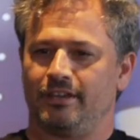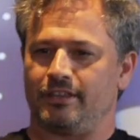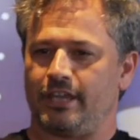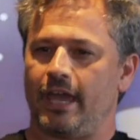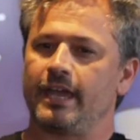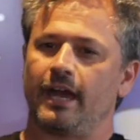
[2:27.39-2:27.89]

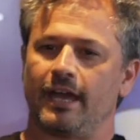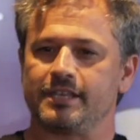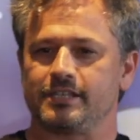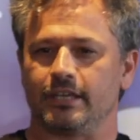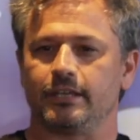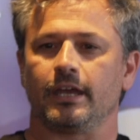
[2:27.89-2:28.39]
The AI
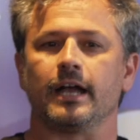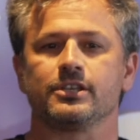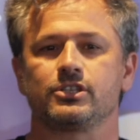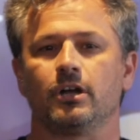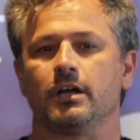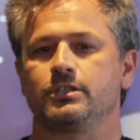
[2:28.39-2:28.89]
said, I'll
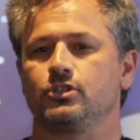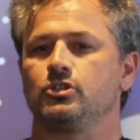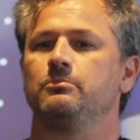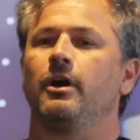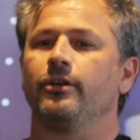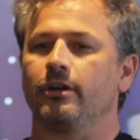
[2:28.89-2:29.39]
start it
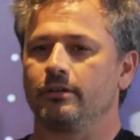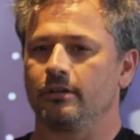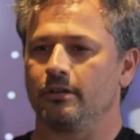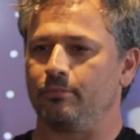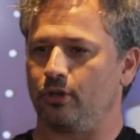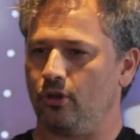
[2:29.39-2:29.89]
tomorrow,
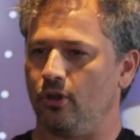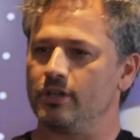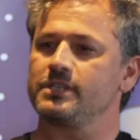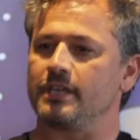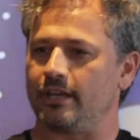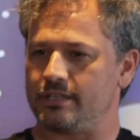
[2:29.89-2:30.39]

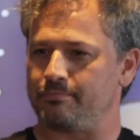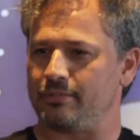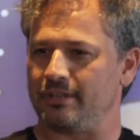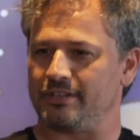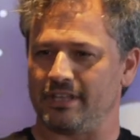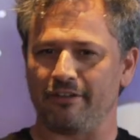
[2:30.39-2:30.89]
because it had
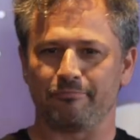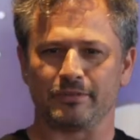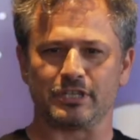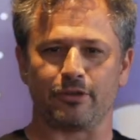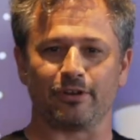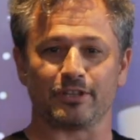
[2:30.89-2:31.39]
been enough
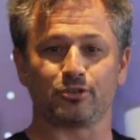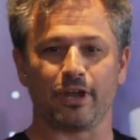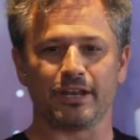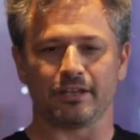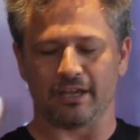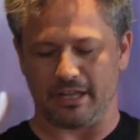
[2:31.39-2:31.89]
material in its
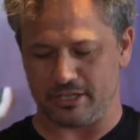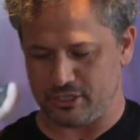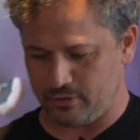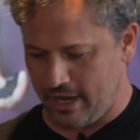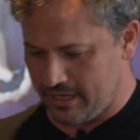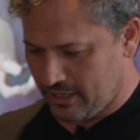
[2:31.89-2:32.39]

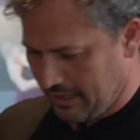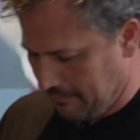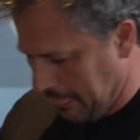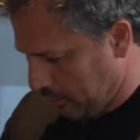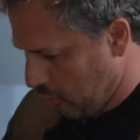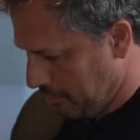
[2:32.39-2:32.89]
training kind
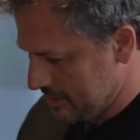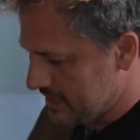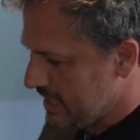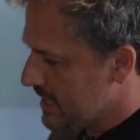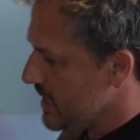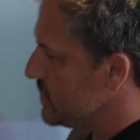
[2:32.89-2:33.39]
of corpus
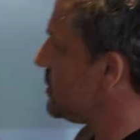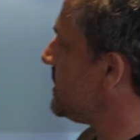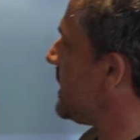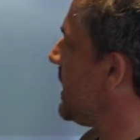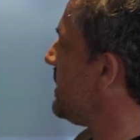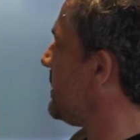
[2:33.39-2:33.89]
to
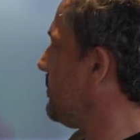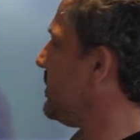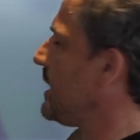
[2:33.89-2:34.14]
say that, well,